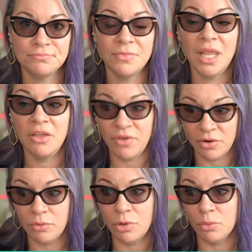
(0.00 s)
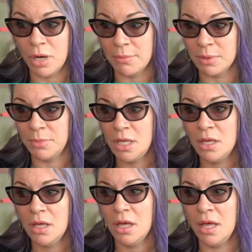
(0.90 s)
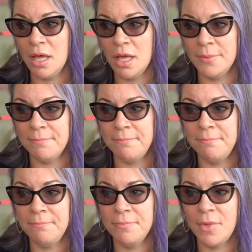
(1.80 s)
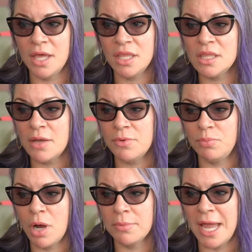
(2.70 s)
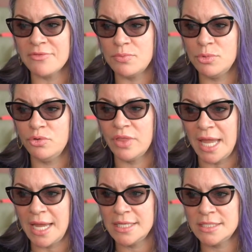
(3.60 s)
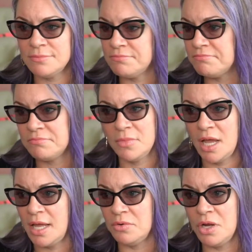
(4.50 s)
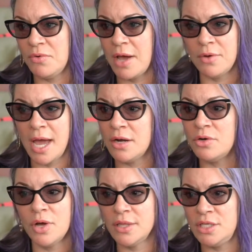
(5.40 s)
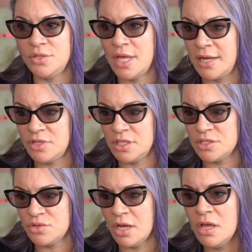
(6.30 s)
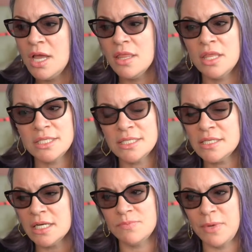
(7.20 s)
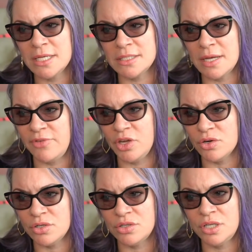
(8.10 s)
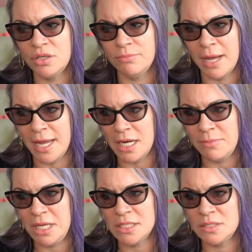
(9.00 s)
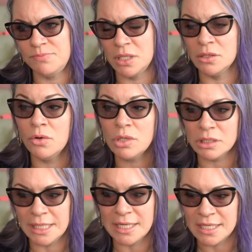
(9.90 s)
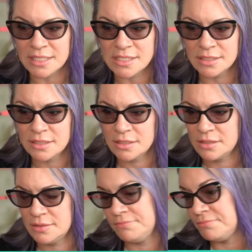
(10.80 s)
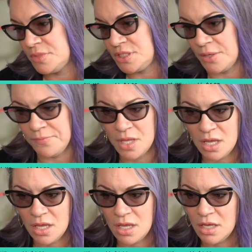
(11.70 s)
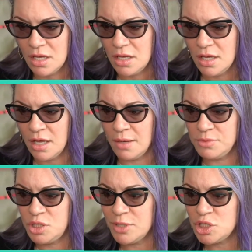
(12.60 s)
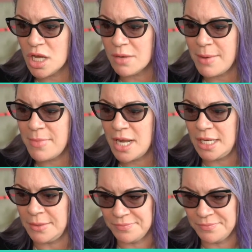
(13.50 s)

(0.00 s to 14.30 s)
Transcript: A very real problem. Um, I think they would probably have to move the case. I don't know how I don't know how they do that after this trial. This is not as big as Depp v. Heard by any means, but locally it is. So um, too much talk about money.